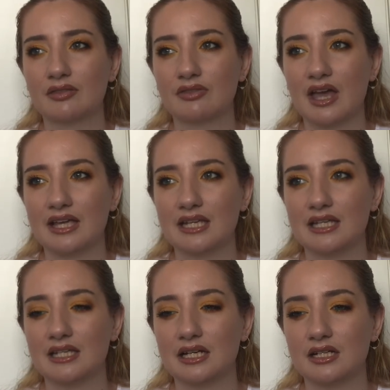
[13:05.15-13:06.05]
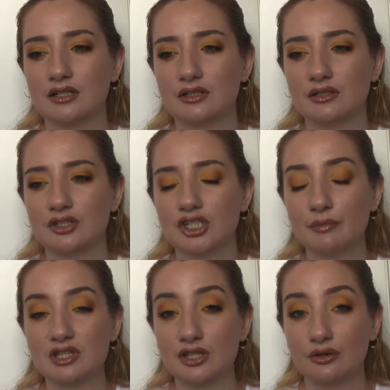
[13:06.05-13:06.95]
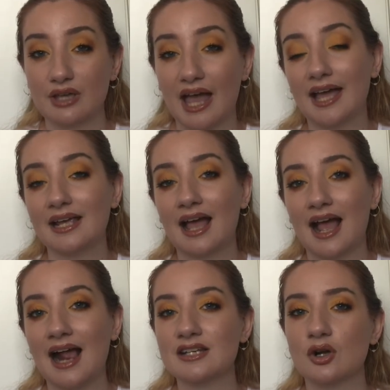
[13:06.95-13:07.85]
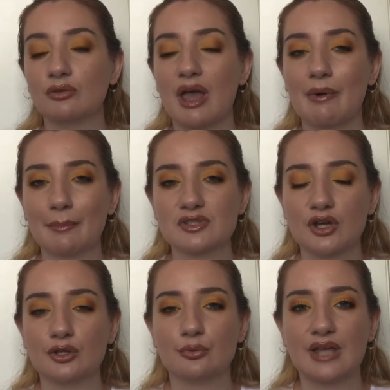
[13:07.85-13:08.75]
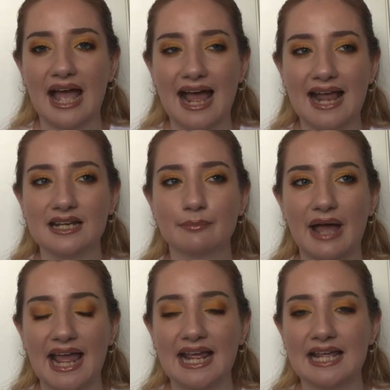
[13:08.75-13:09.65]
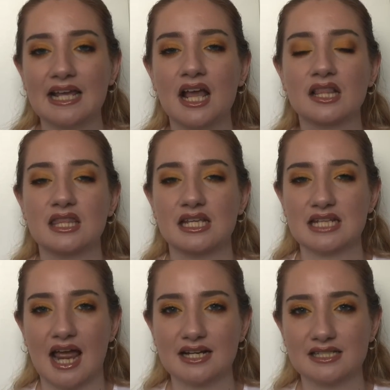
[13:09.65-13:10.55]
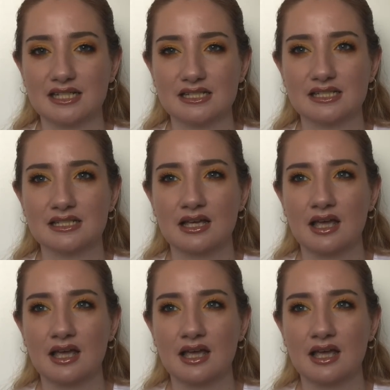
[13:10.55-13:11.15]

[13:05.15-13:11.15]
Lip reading: They ship to the UK, and on their website you can pay the taxes